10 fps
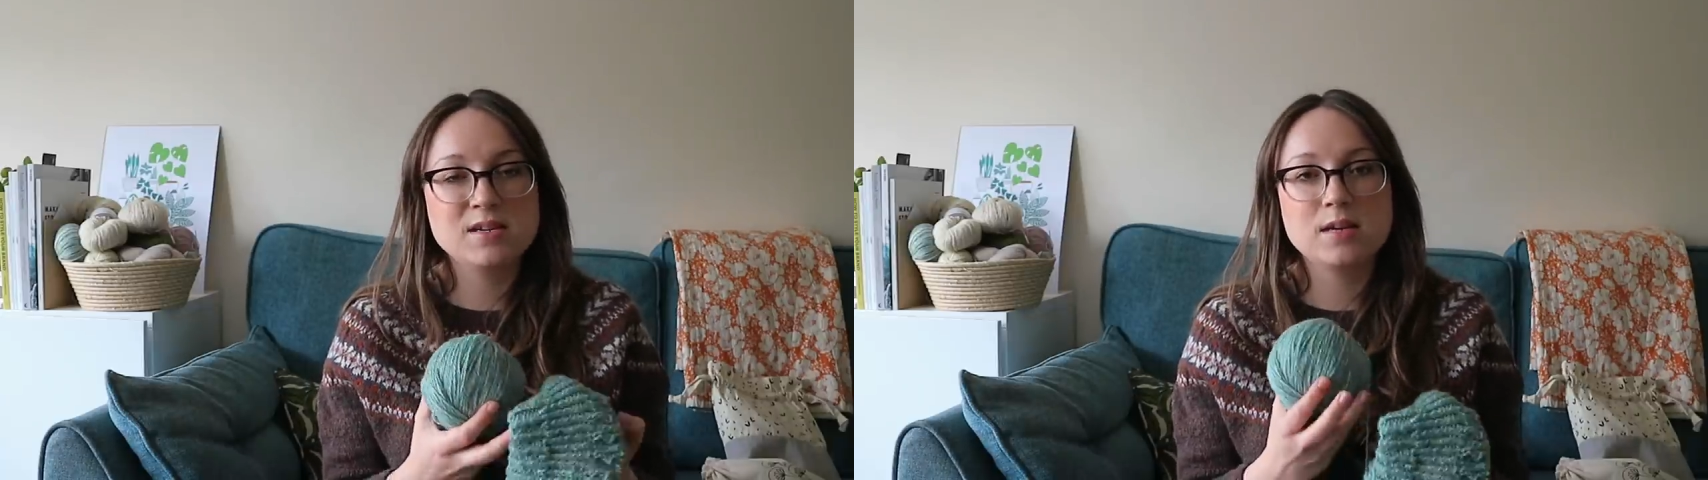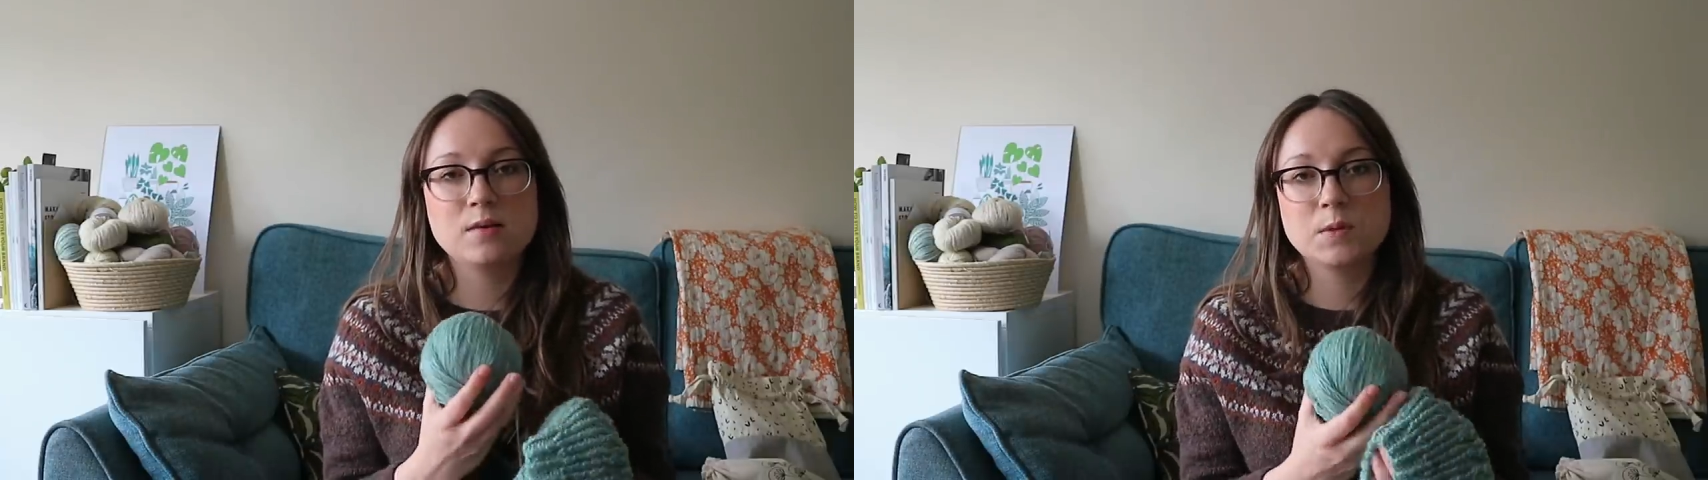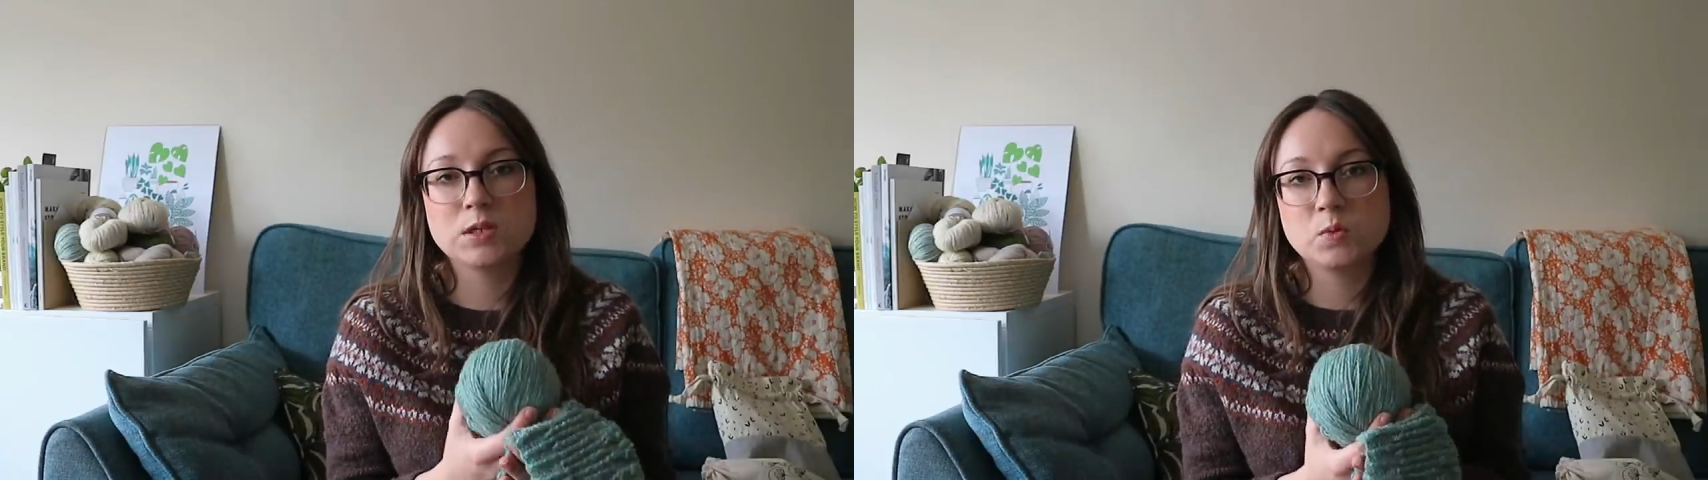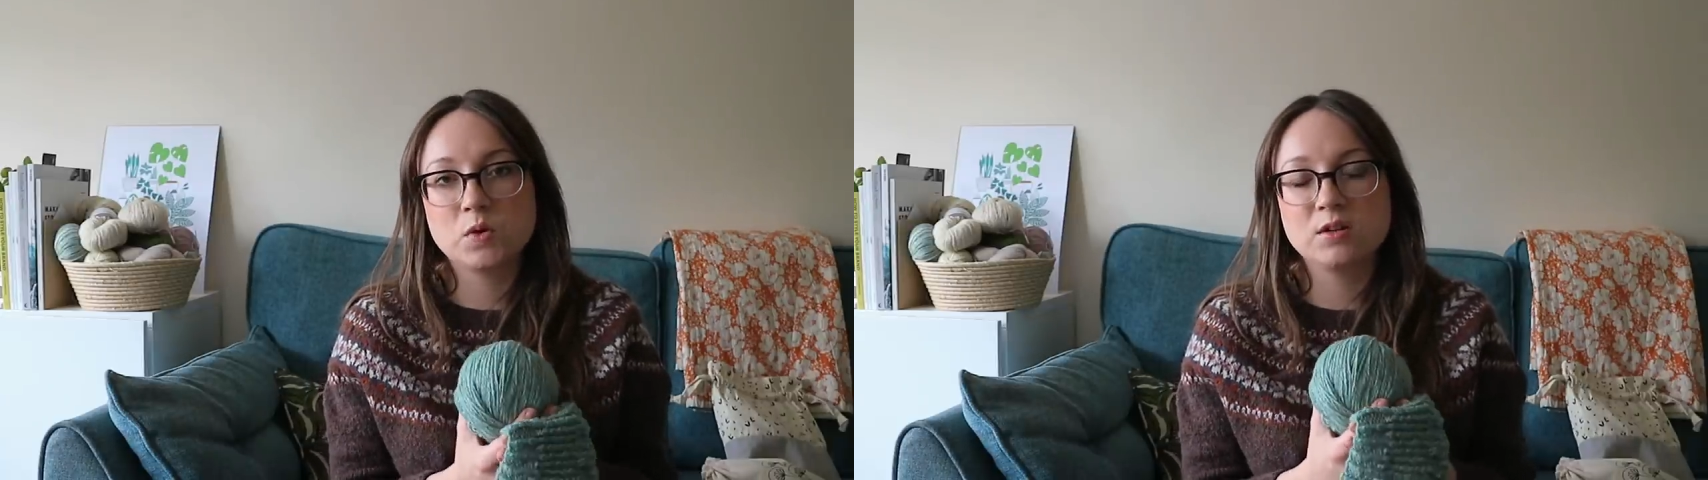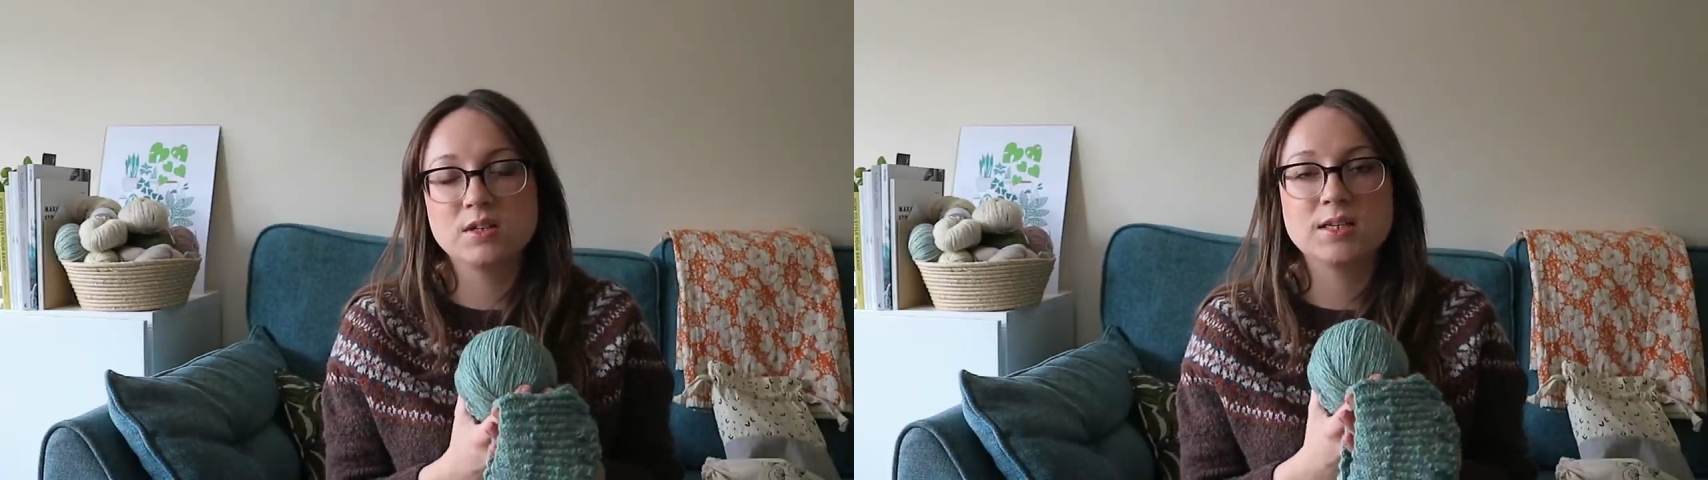knit up a
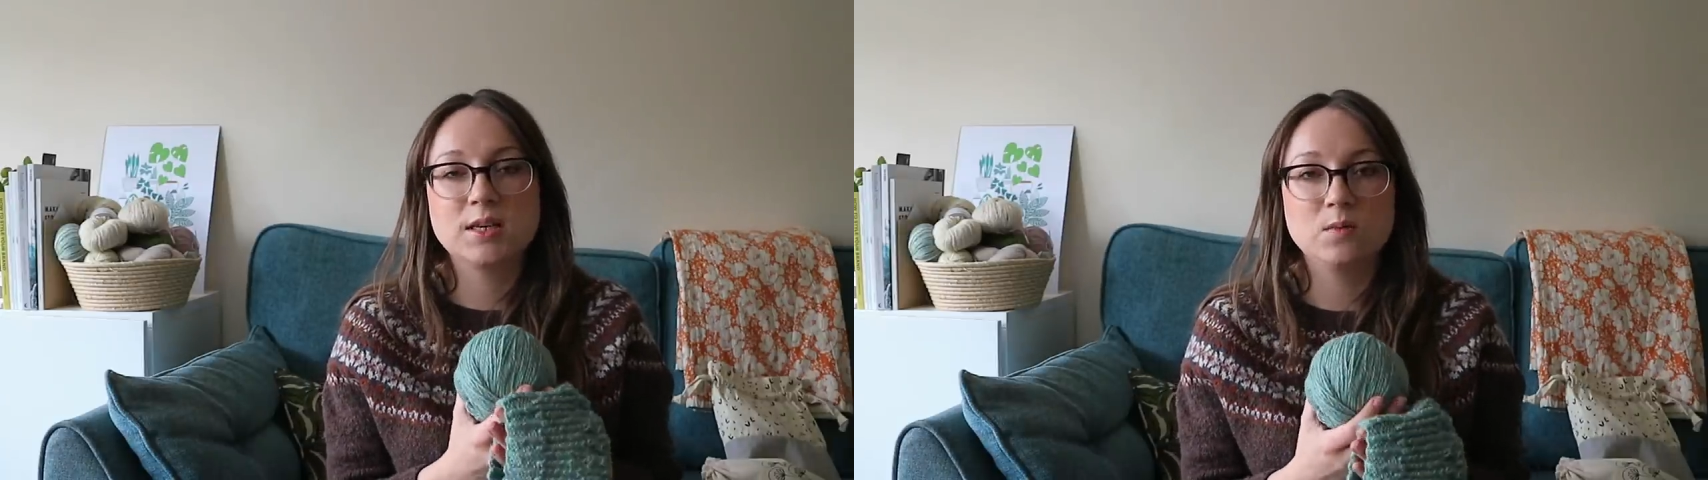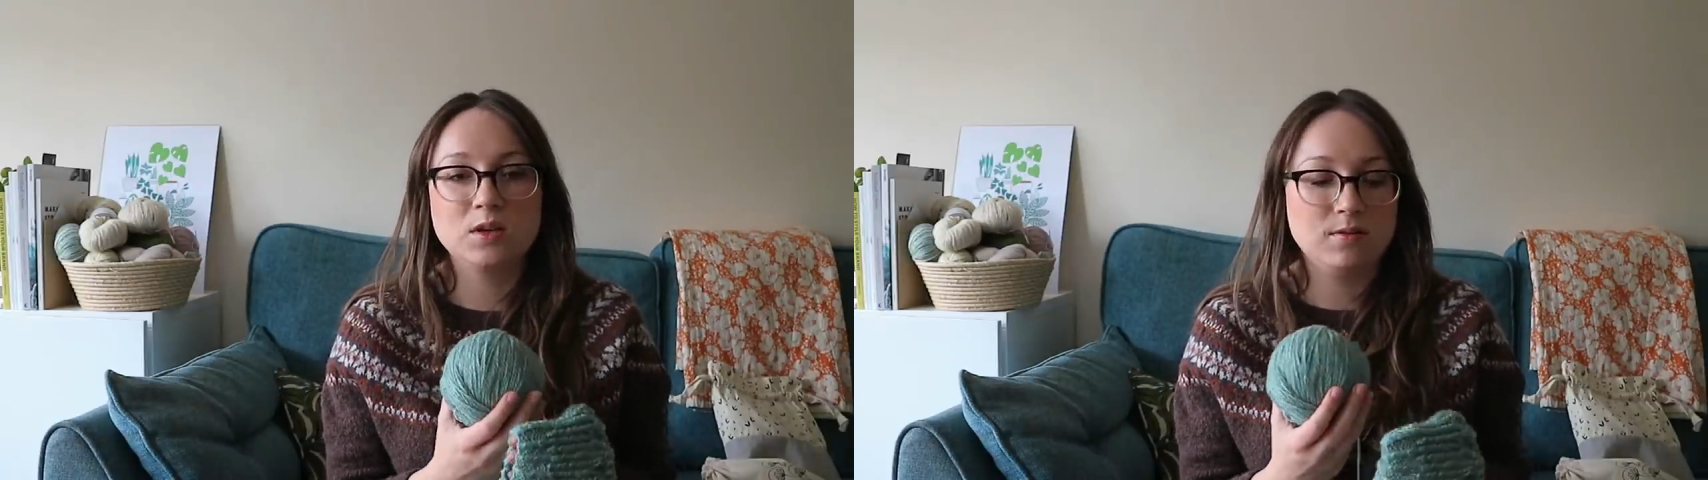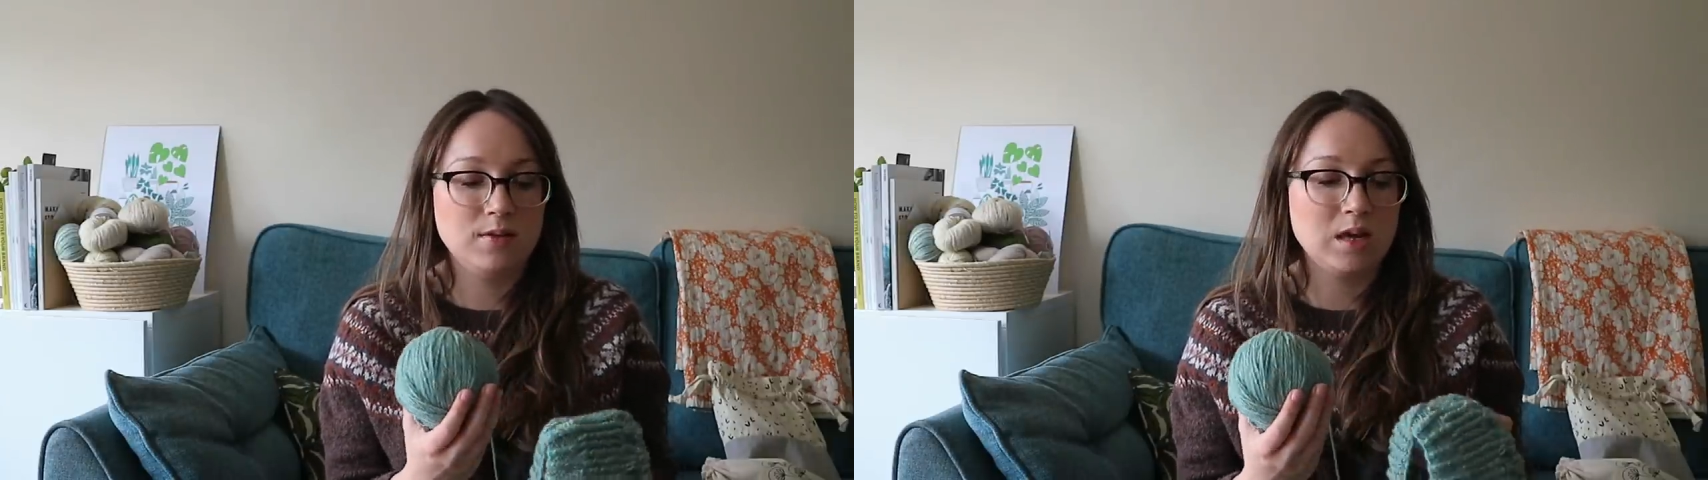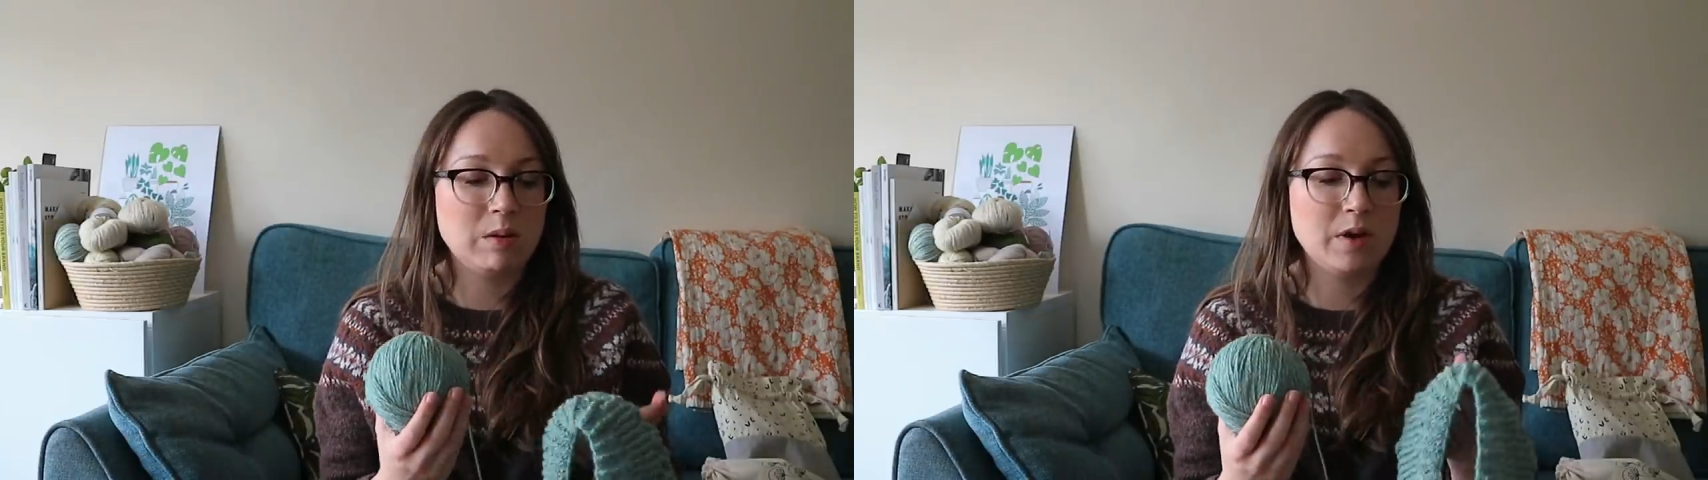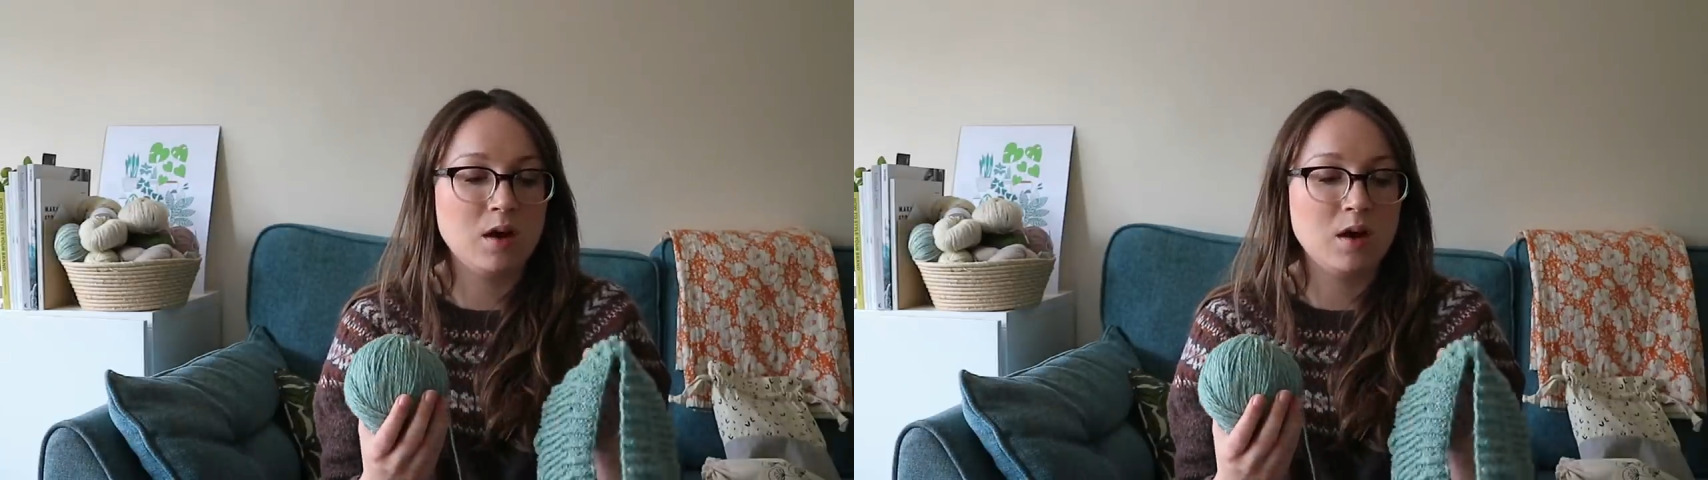swatch, see what you think.